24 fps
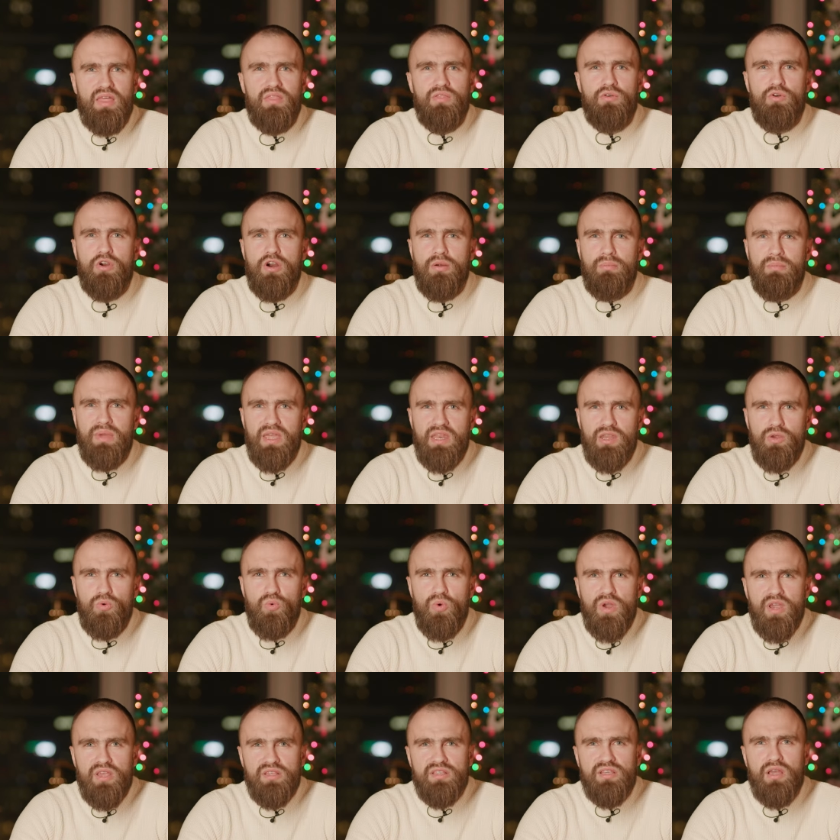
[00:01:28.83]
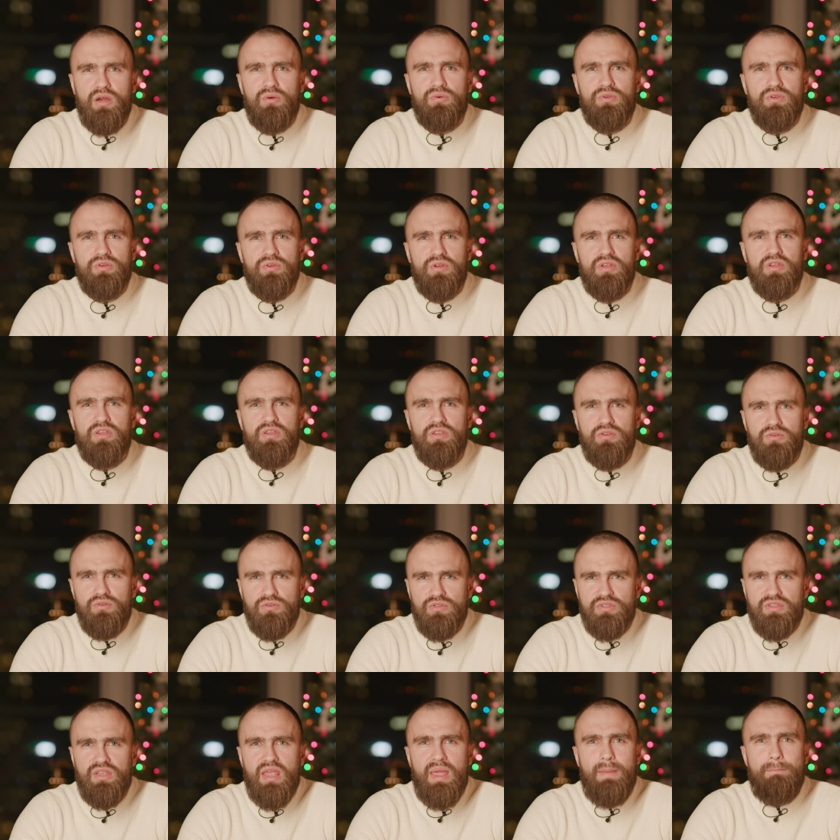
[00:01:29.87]
There are many ways how you can
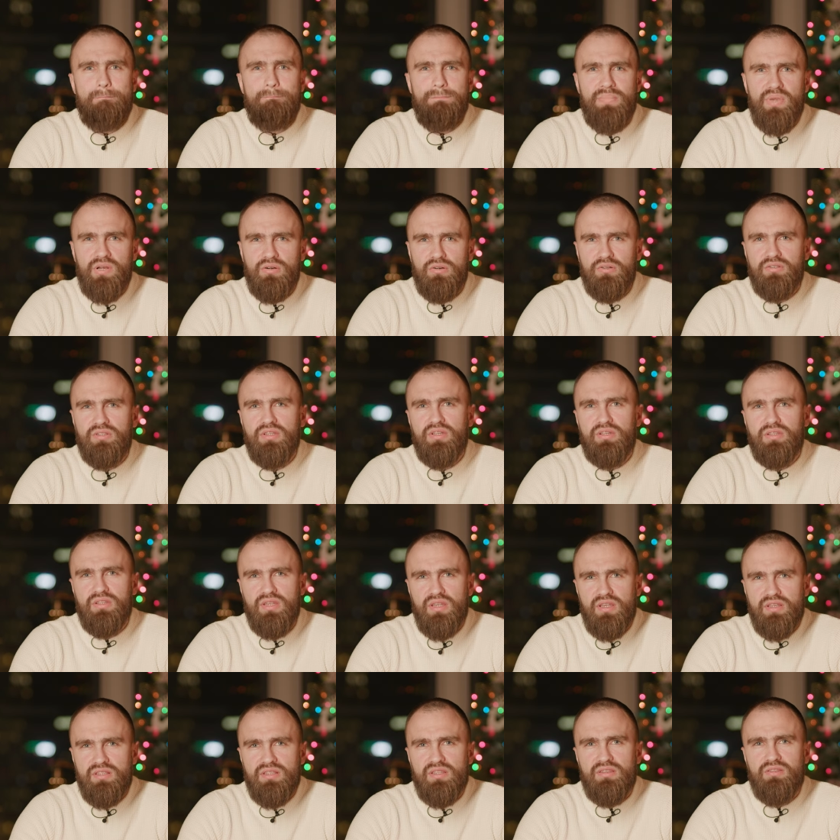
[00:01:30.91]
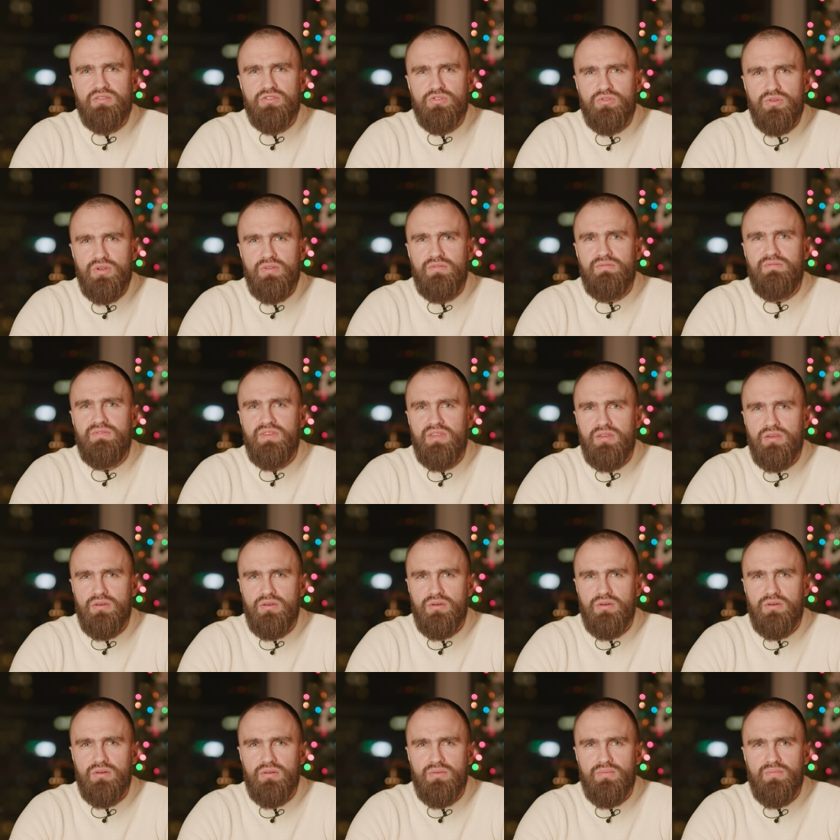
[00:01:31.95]
use mirror techniques and shooting
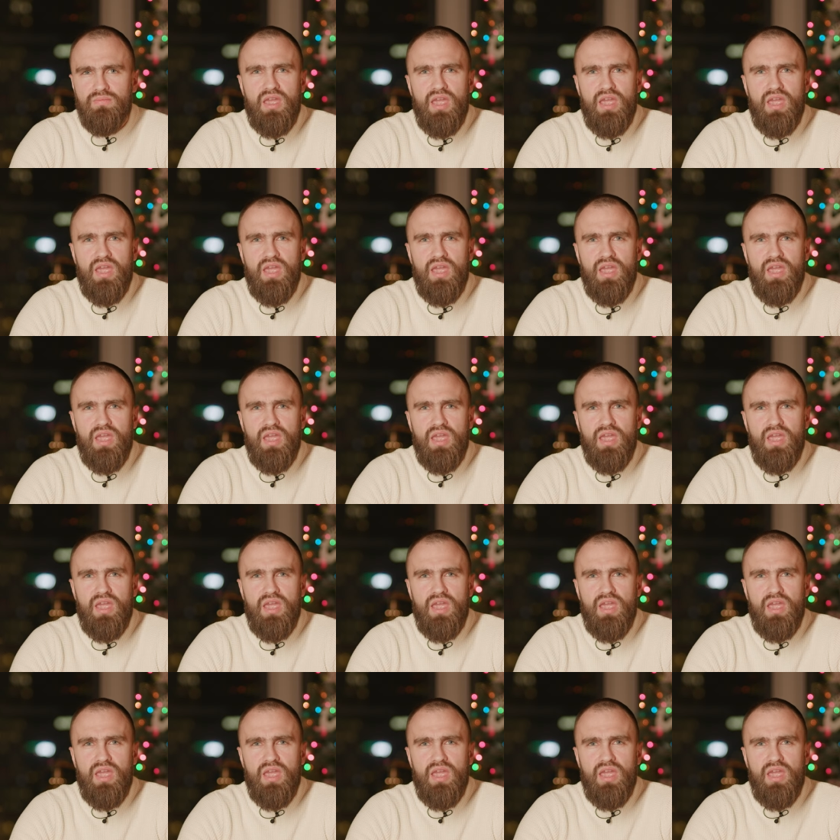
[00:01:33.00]
video,